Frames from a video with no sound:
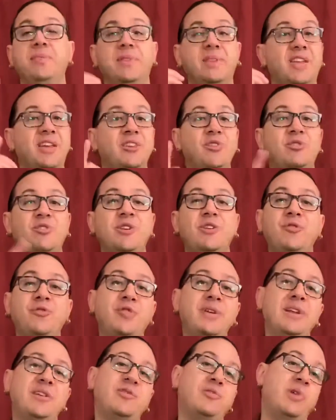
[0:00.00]
You should have
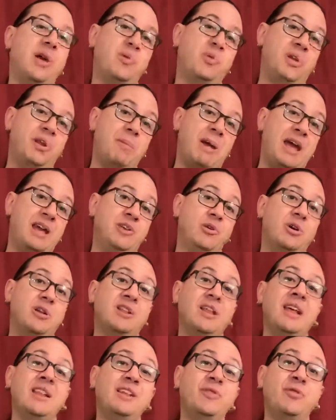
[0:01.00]
finished right when my
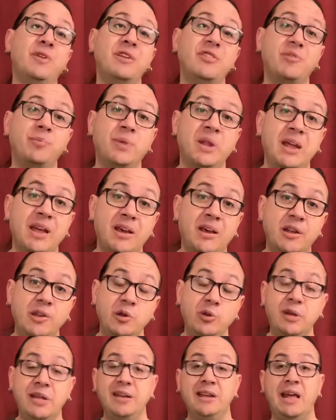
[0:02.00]
ukulele finished playing on your
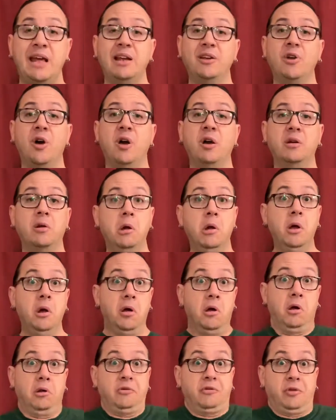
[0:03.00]
ding, dang, dong.
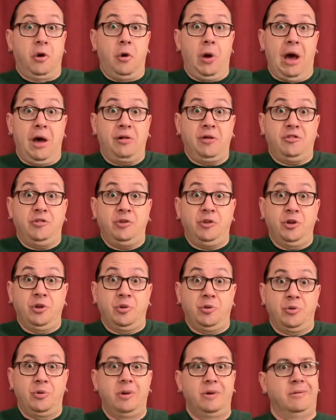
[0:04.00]
So how did you
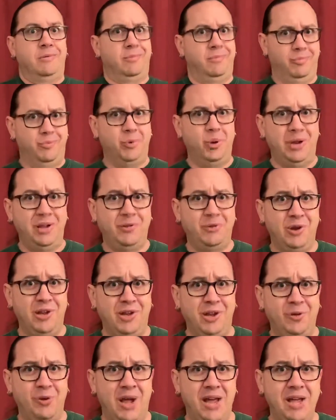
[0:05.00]
do? Pretty tricky,
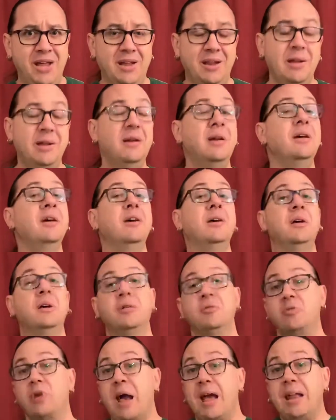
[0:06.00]
right?
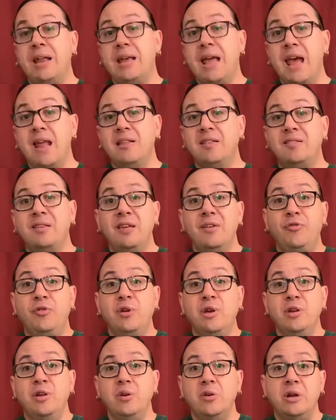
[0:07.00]
Try it again and see if you
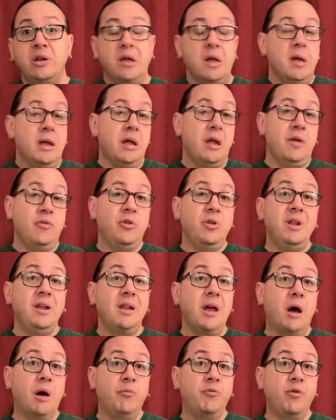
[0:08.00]
can do it. If you need
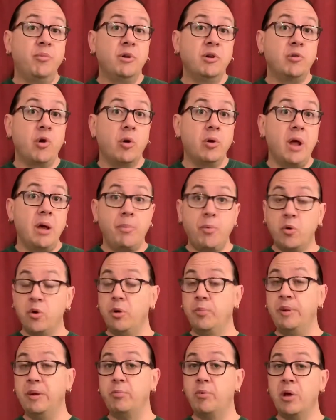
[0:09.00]
help from a grown-up or a
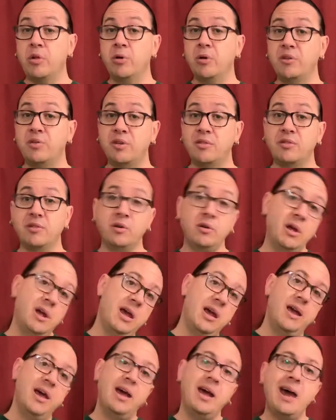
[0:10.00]
big brother or sister,
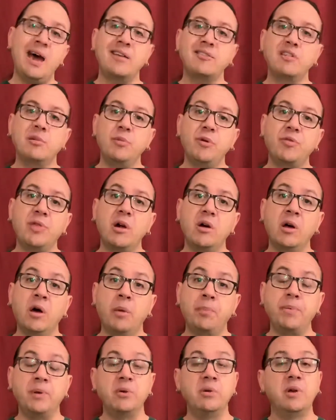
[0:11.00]
ask them if they'll
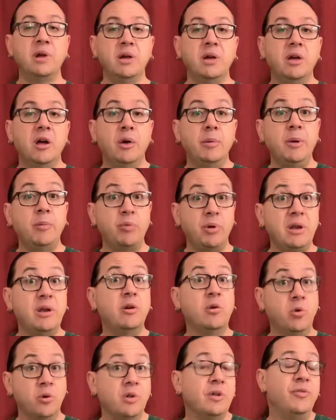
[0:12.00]
help you. It'll be pretty
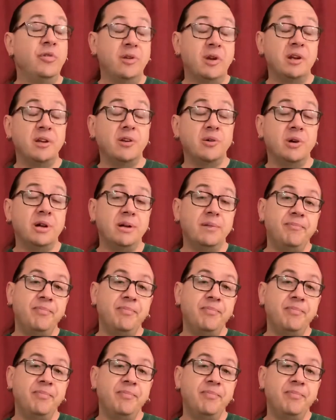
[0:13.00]
cool if you can do it.